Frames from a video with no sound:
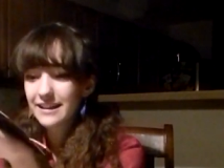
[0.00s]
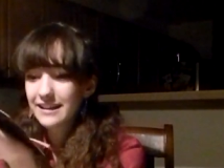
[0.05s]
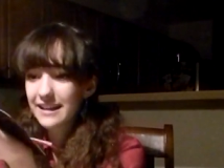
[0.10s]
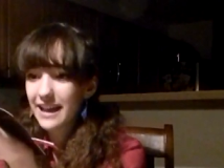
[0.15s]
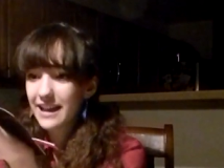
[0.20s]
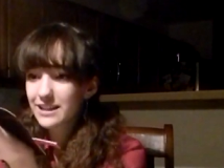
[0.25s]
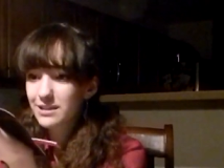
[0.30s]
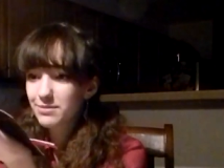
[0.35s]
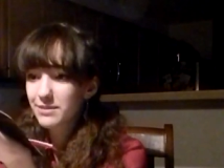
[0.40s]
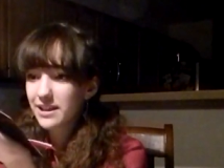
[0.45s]

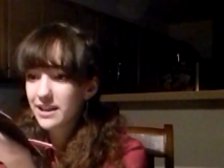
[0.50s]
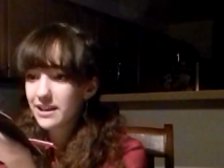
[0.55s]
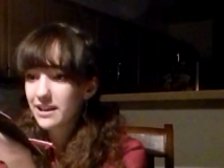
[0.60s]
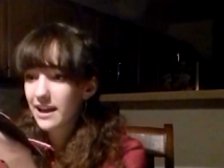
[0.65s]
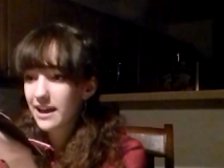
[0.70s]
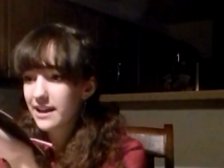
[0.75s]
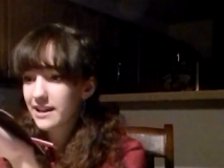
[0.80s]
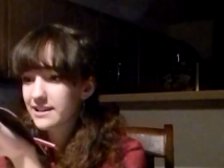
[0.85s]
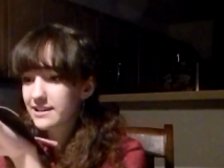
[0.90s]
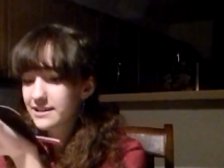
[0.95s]
Yeah, it's pretty
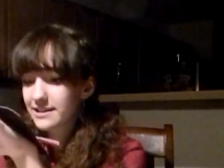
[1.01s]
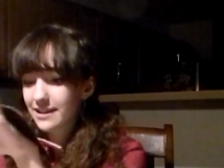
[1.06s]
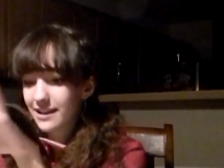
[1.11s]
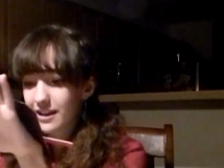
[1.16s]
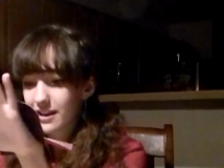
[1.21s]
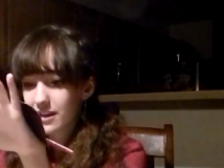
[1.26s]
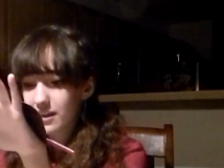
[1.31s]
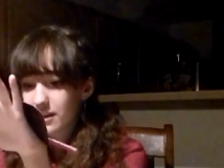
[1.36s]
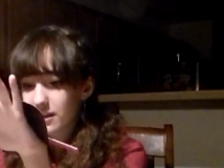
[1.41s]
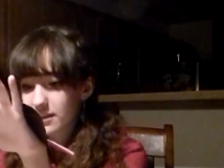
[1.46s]
nice.
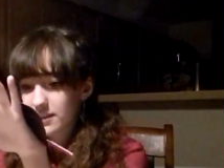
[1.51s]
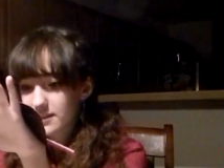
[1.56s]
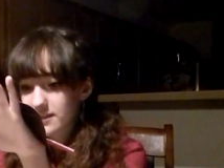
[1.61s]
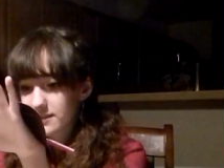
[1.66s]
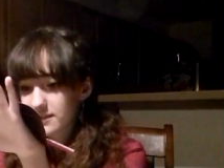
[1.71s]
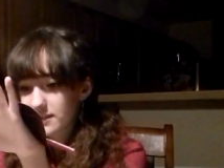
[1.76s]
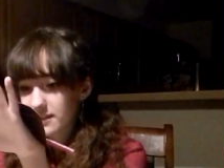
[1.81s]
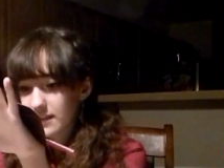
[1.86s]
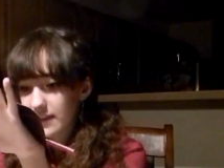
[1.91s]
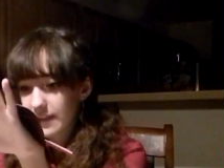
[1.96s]
Uh, let's
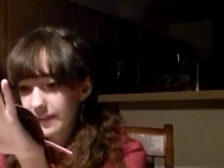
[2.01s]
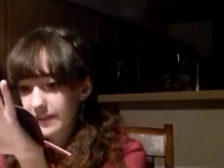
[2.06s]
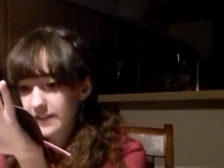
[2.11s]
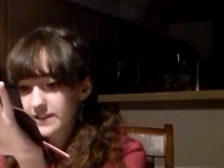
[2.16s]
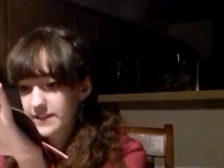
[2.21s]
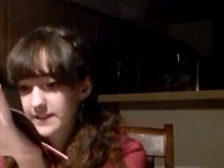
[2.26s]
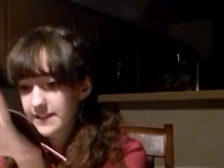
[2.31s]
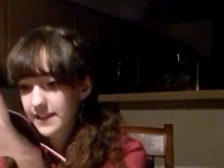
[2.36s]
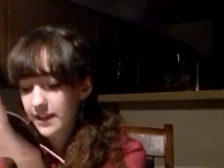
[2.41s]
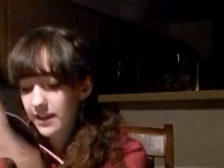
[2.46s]
see. Yeah, this
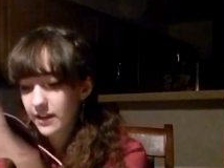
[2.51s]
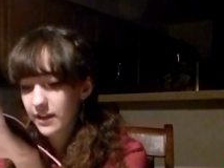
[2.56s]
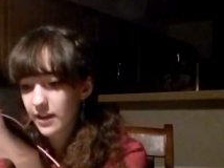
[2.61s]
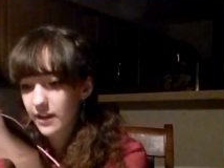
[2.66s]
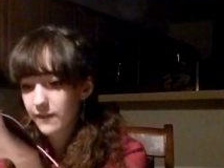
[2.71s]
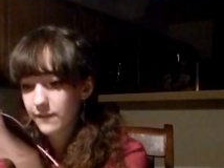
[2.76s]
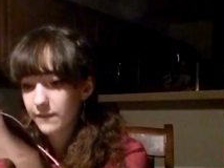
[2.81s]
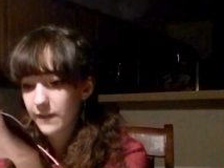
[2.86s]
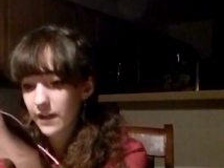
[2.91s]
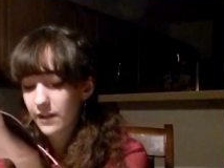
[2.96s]
is like
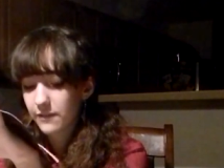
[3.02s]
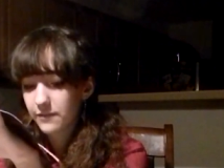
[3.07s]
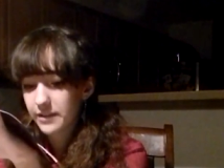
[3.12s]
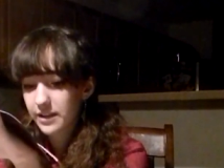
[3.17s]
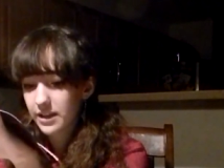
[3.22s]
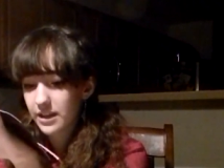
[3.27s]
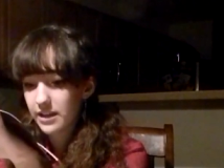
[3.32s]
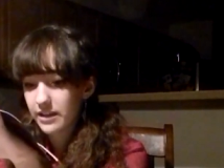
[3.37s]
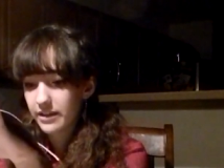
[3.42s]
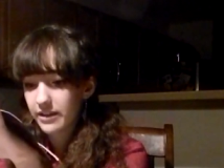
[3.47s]
a
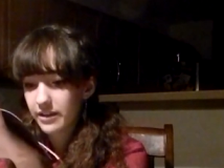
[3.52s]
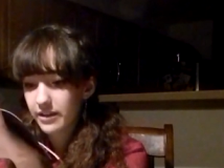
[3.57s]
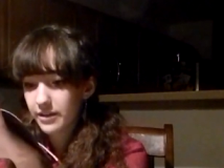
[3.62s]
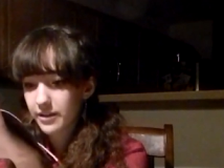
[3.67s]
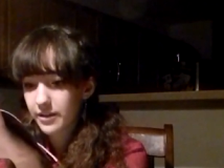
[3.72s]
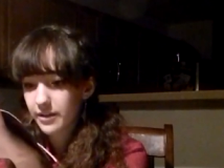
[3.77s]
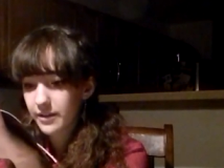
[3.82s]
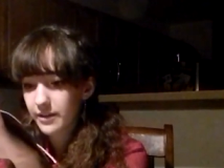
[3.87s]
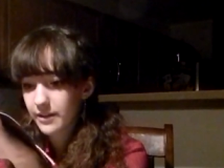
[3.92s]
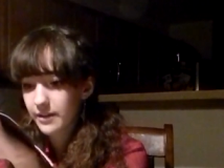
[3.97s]
velvety,
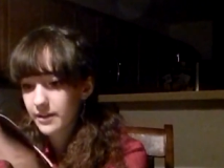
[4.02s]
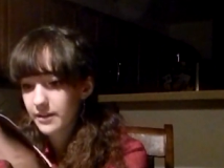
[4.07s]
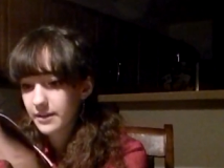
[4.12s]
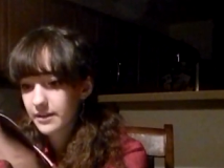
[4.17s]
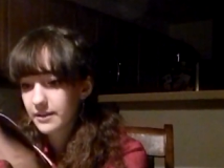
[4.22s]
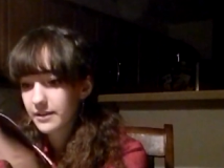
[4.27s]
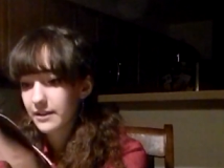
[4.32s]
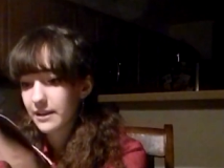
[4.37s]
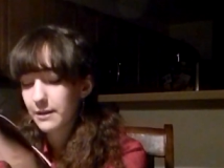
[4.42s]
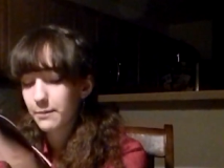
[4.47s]

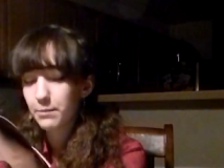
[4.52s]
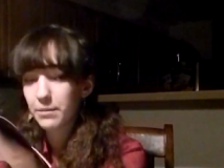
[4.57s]
like